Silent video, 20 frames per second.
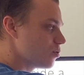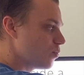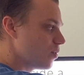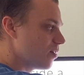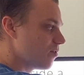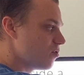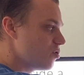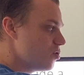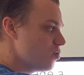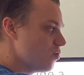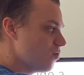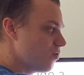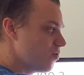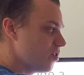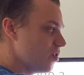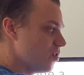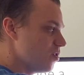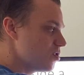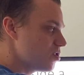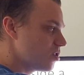we have new
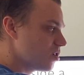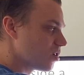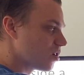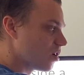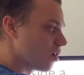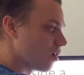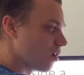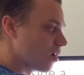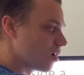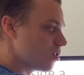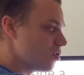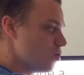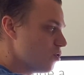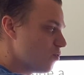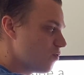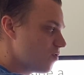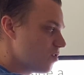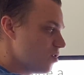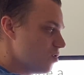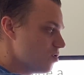fusion occurring, new
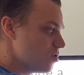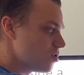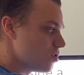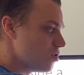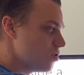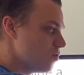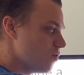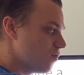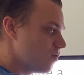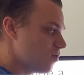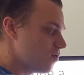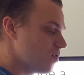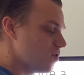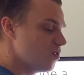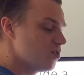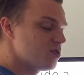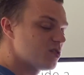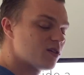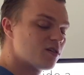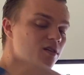
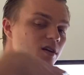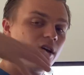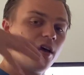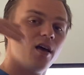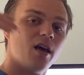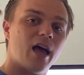fusion,